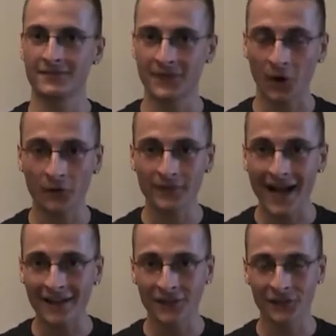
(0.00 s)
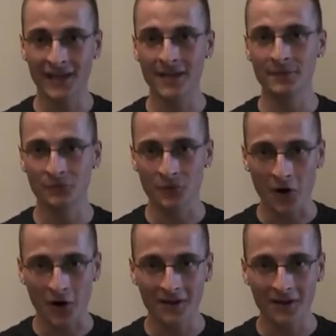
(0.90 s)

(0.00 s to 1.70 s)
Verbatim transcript: Don't understand me wrong,